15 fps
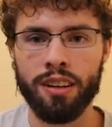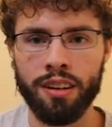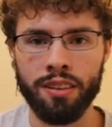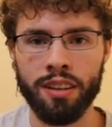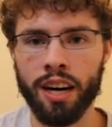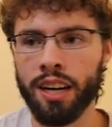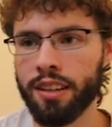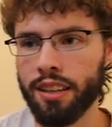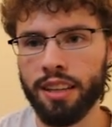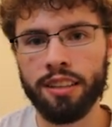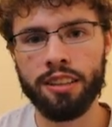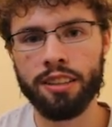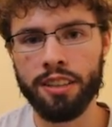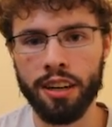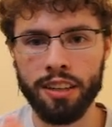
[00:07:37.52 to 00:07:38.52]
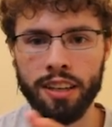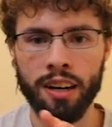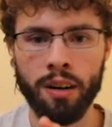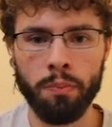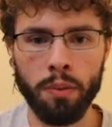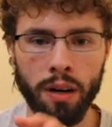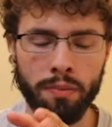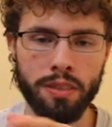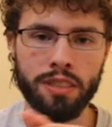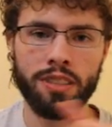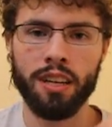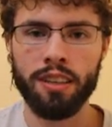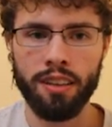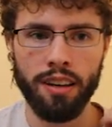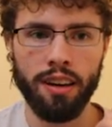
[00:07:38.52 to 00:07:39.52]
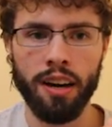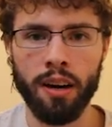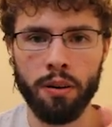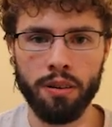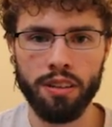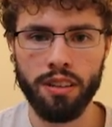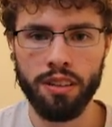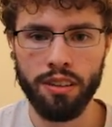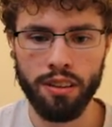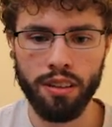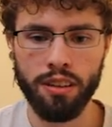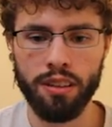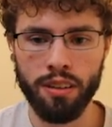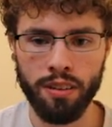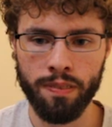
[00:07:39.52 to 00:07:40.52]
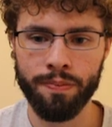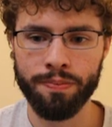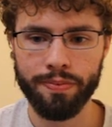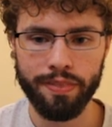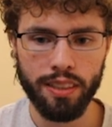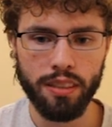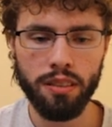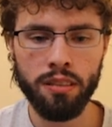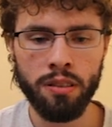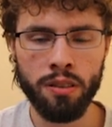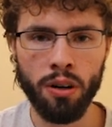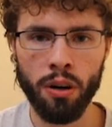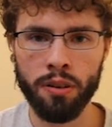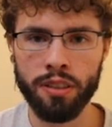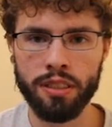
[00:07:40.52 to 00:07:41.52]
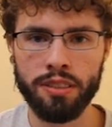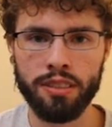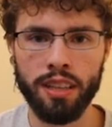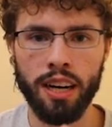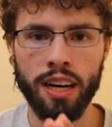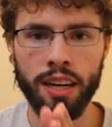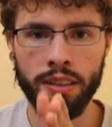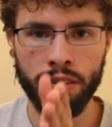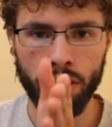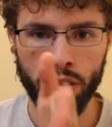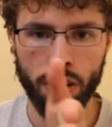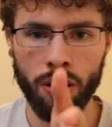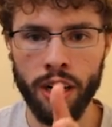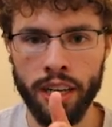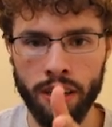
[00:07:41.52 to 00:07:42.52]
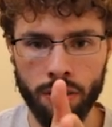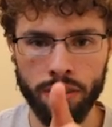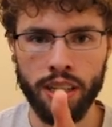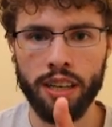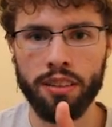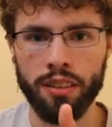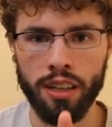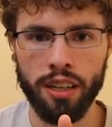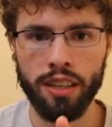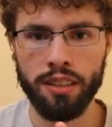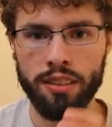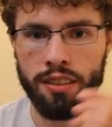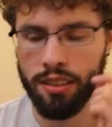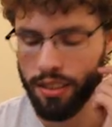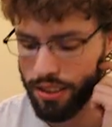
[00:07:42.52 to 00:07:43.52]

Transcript: not in the dugout, but I'm just like out in the on the side, right on that line.